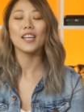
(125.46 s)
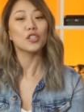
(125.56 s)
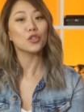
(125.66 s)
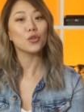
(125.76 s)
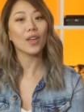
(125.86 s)

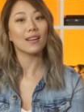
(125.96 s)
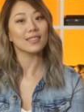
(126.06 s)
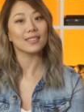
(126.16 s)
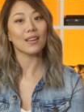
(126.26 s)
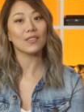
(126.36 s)
It's
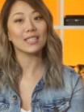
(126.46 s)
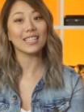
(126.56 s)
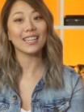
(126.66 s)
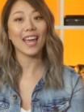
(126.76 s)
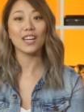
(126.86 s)

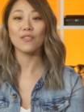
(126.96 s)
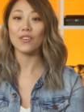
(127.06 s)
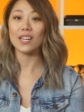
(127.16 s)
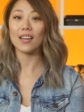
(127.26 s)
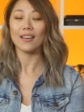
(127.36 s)
2017 and
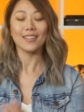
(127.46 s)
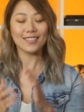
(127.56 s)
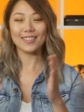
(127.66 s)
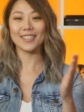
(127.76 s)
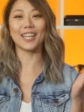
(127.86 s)
Nvidia
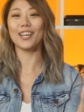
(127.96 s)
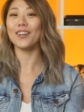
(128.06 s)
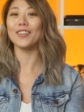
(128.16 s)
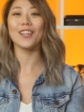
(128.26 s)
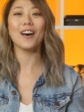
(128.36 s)

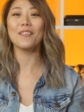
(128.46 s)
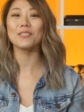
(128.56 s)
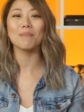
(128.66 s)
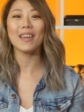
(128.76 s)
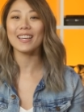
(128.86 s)
still
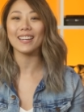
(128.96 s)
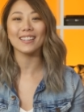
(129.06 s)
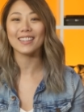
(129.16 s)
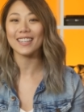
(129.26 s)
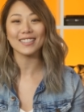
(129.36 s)
loves
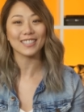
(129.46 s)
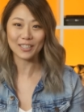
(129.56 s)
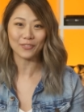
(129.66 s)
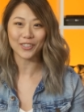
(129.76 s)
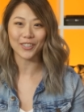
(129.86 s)
making things
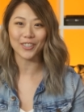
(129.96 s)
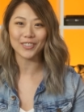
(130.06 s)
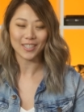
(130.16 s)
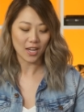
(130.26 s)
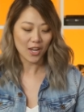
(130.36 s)
difficult.